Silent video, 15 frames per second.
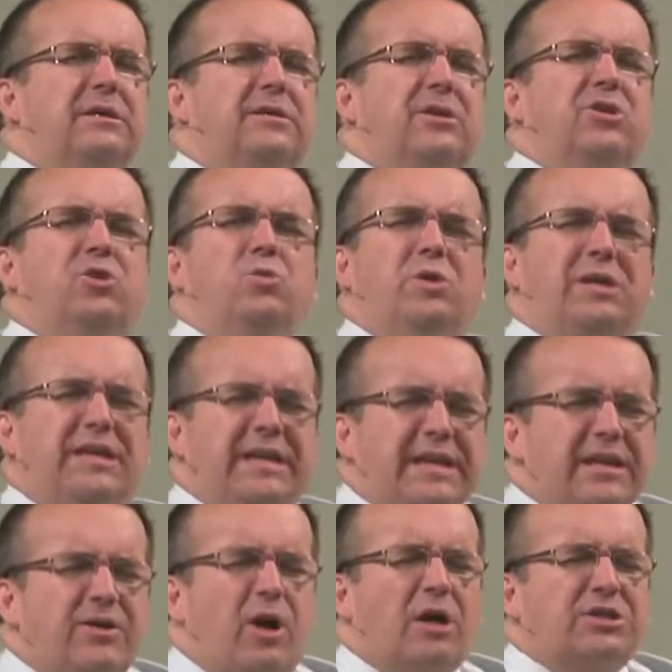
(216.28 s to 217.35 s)
that you would
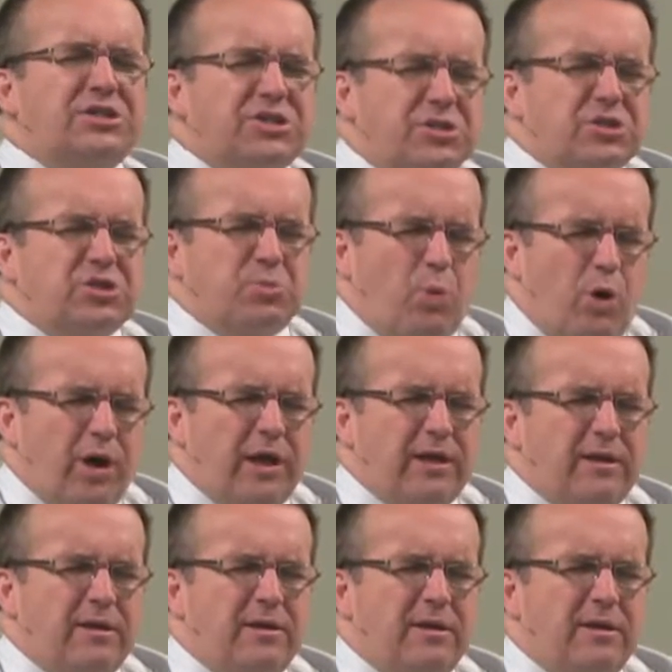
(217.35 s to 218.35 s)
hear us this morning.